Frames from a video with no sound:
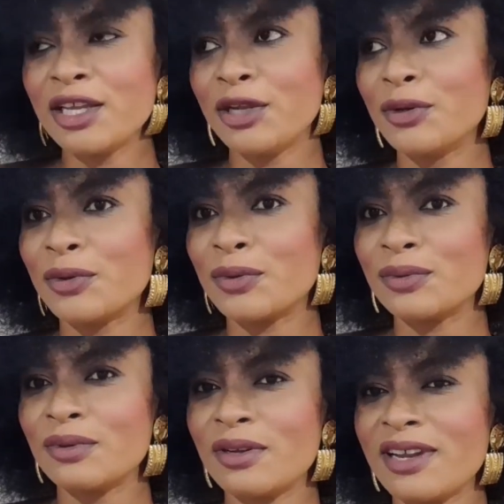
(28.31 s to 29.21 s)
You
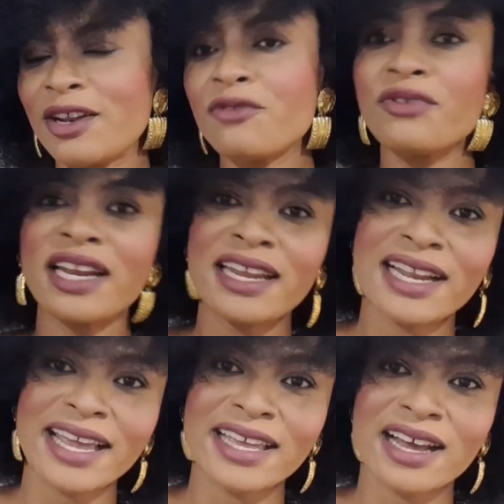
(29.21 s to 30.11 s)
know, they're not really
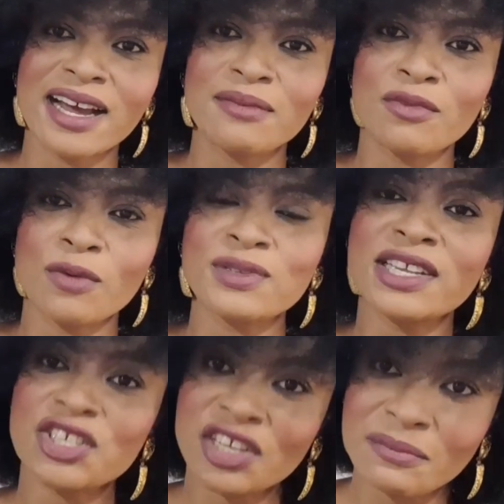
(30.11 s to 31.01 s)
like
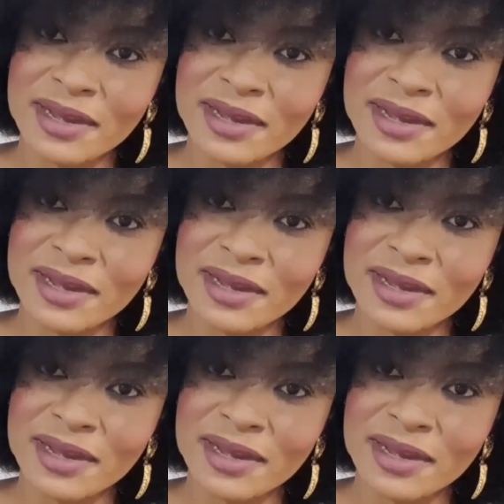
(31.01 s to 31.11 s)
obsession,